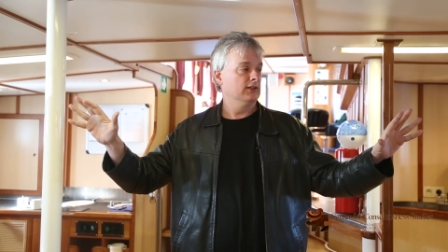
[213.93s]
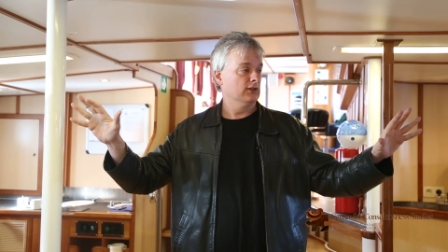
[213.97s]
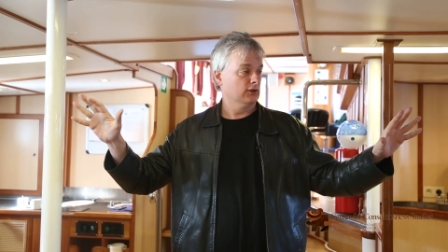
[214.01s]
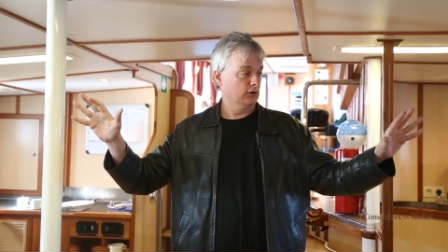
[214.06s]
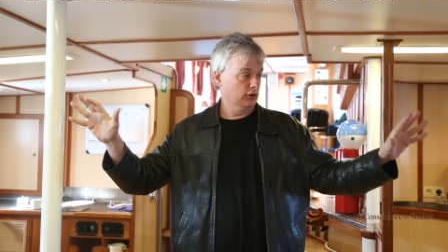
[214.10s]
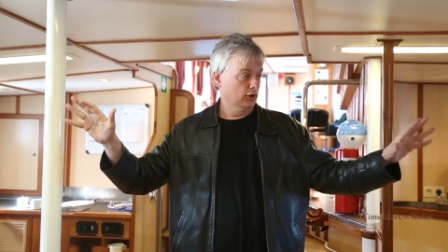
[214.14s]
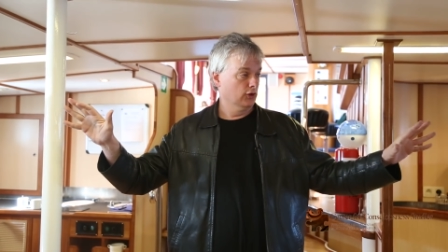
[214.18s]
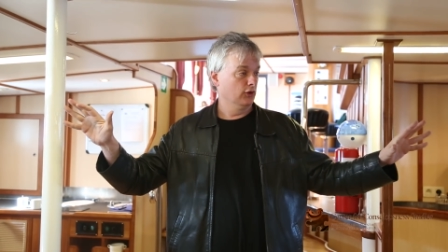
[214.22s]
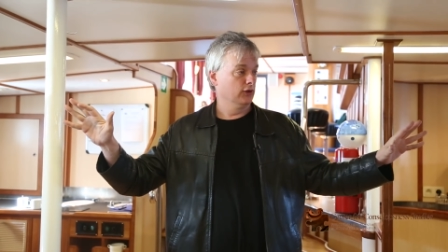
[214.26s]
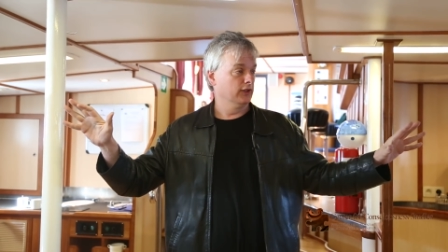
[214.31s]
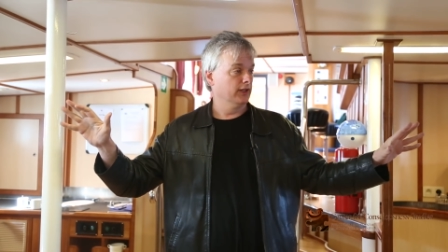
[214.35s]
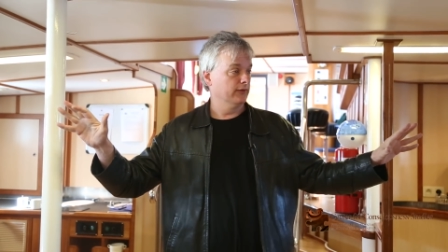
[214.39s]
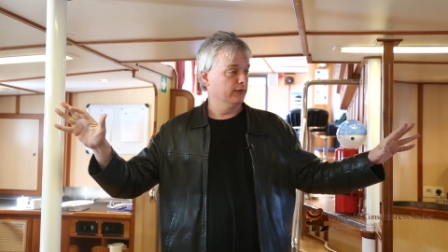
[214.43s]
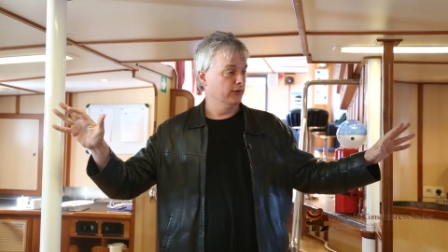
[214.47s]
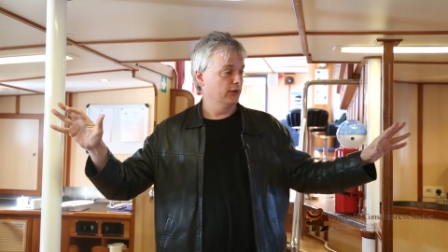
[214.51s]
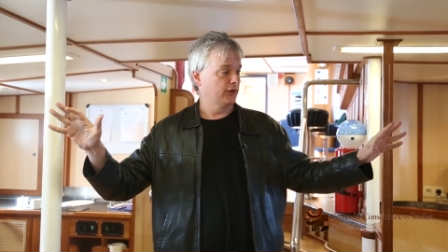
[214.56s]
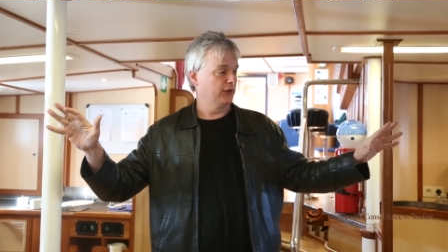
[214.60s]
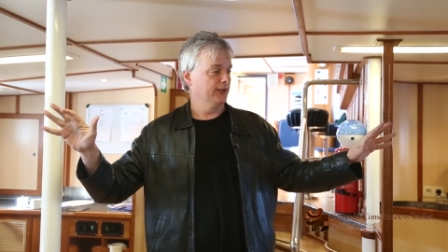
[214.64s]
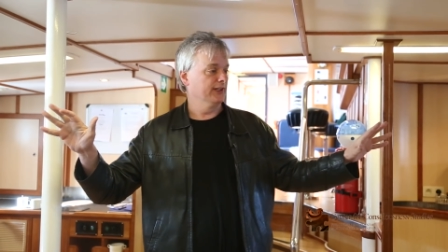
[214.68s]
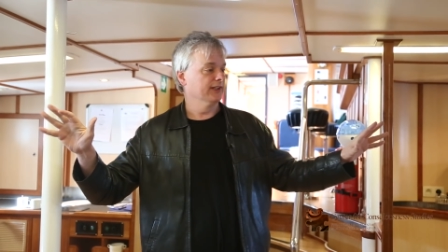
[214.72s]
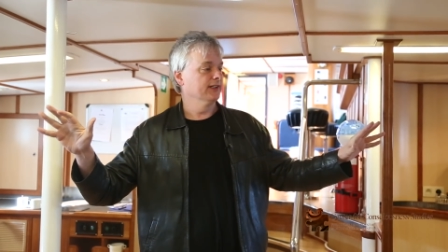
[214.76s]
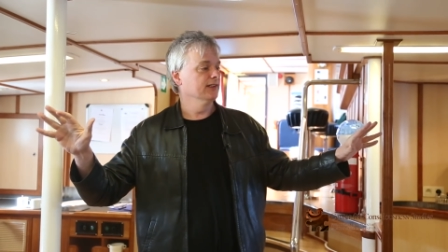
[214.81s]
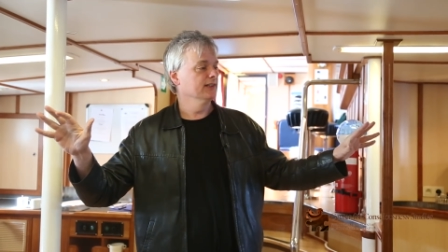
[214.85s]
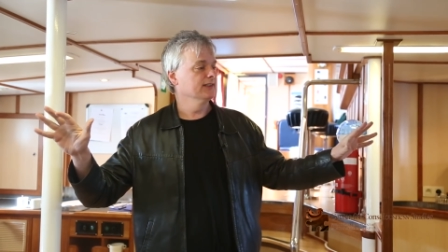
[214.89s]
low-level
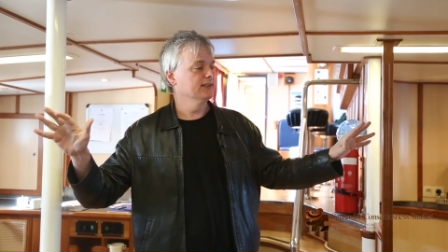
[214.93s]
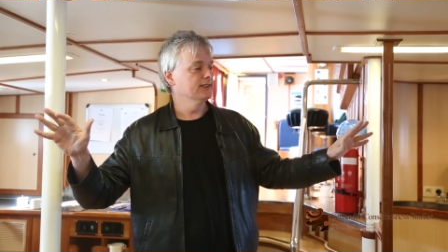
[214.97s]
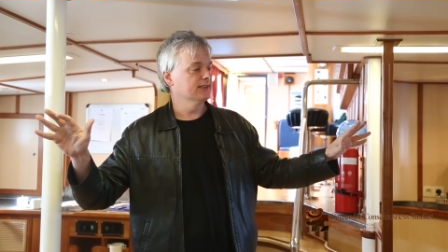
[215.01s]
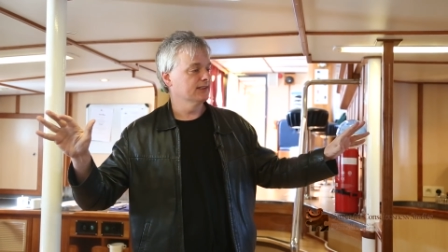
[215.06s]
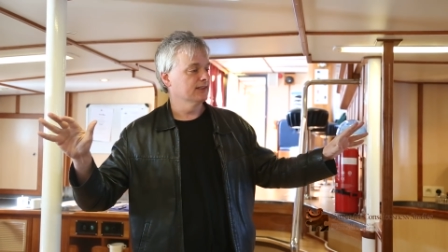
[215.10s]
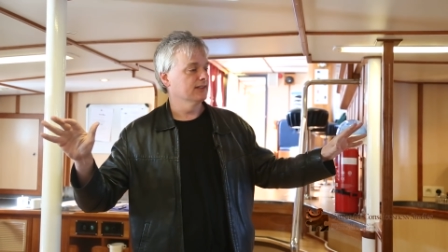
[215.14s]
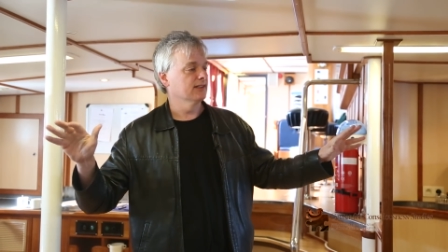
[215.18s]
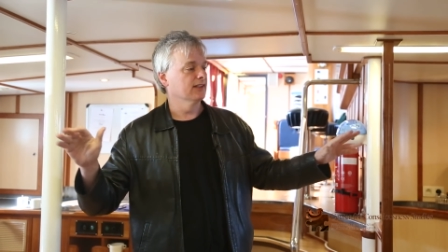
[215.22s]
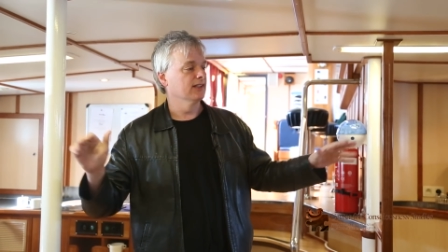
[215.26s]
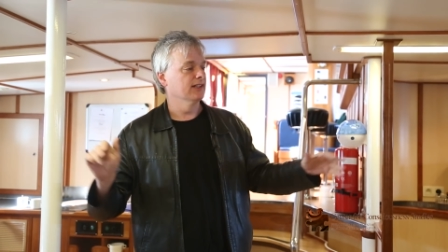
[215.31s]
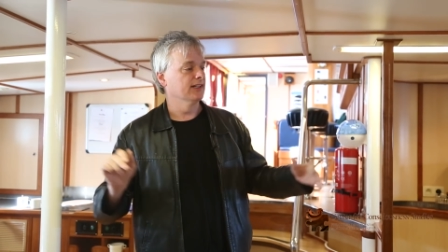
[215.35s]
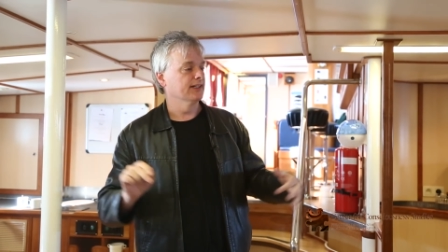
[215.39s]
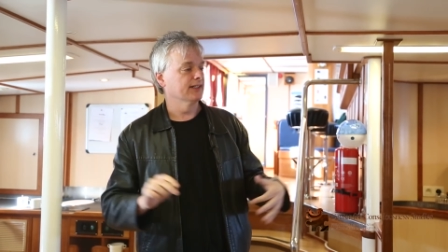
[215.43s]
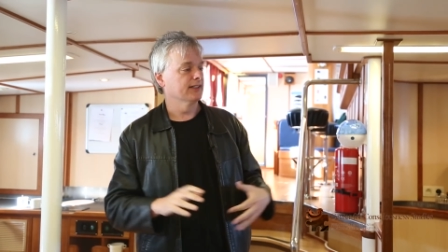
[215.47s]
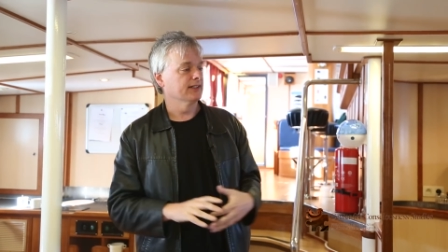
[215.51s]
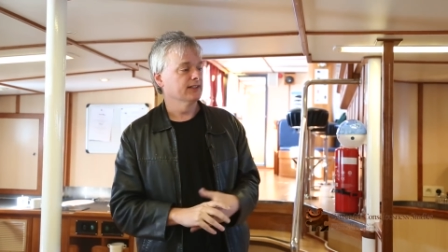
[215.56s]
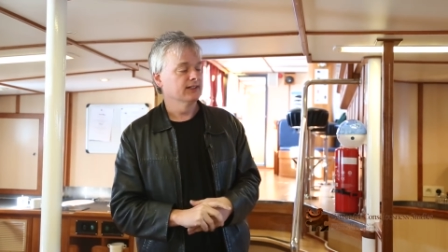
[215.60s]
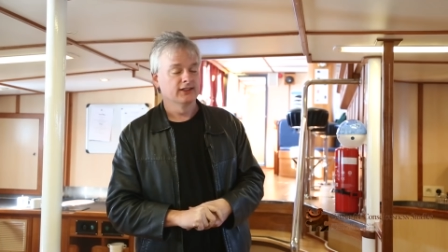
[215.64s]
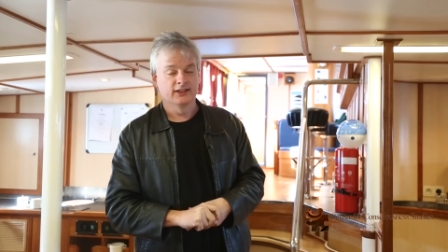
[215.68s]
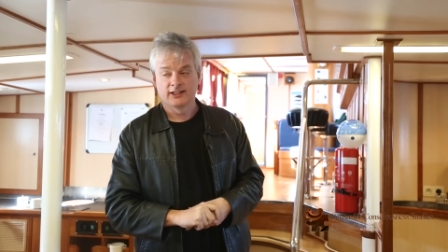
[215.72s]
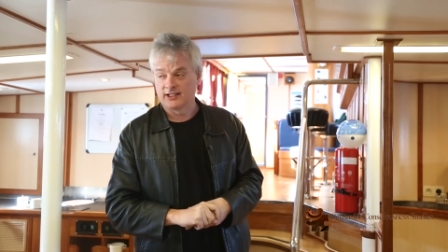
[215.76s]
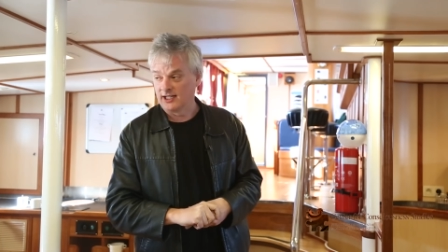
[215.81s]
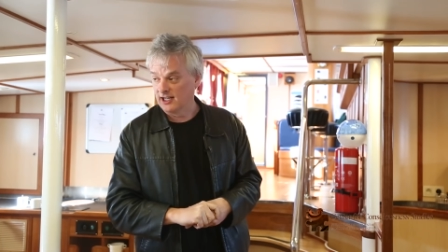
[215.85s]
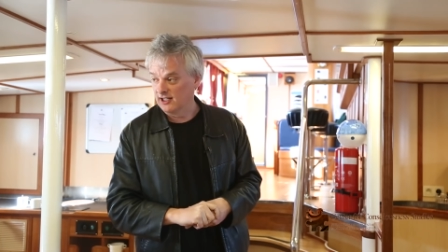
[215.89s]
things like
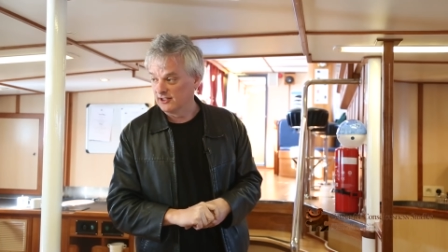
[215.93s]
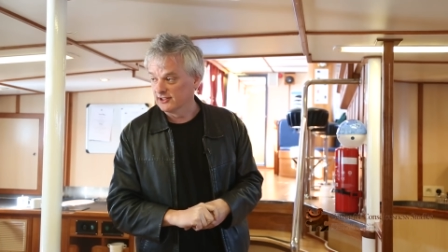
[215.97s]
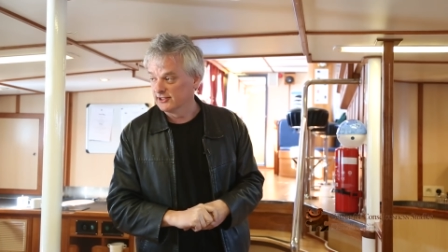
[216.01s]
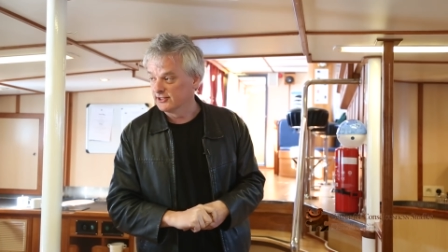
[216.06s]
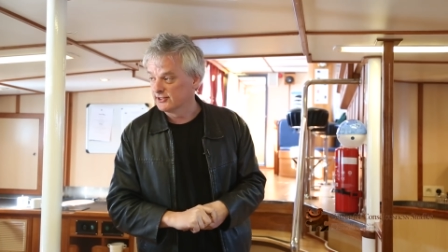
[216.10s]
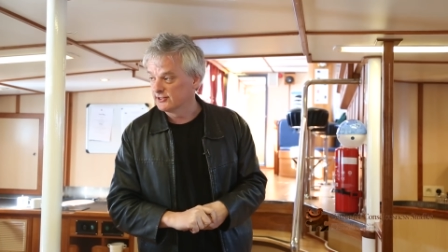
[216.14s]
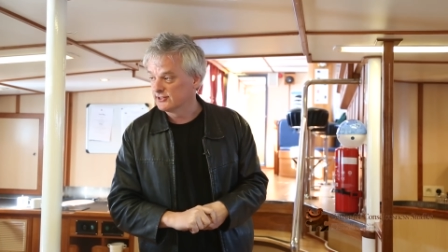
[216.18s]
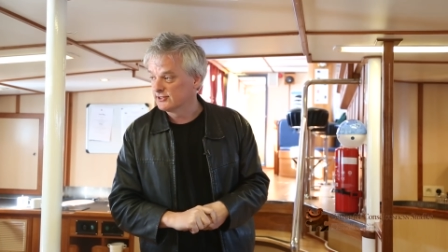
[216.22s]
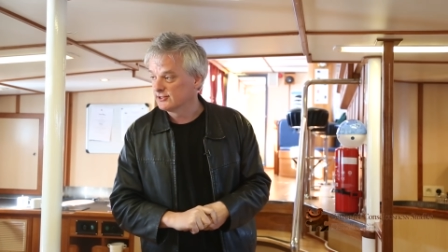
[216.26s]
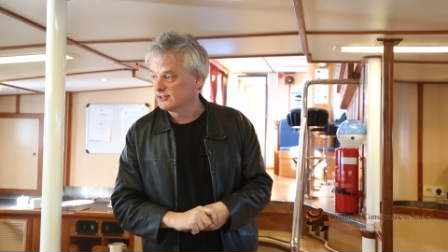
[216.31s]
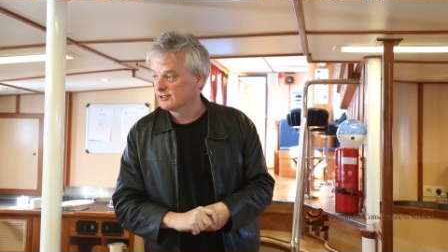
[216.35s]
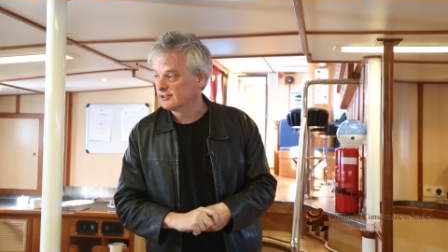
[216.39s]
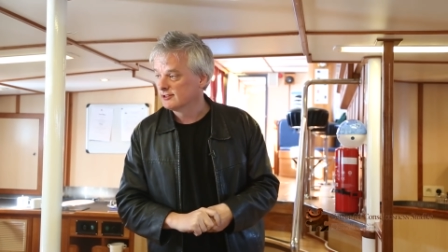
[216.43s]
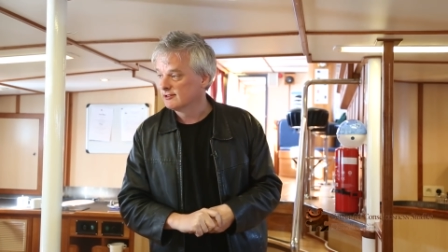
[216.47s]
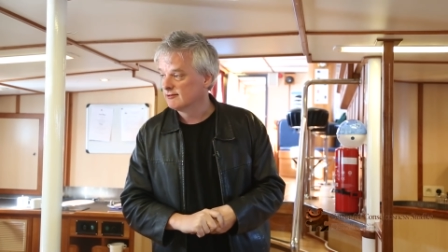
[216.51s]
colors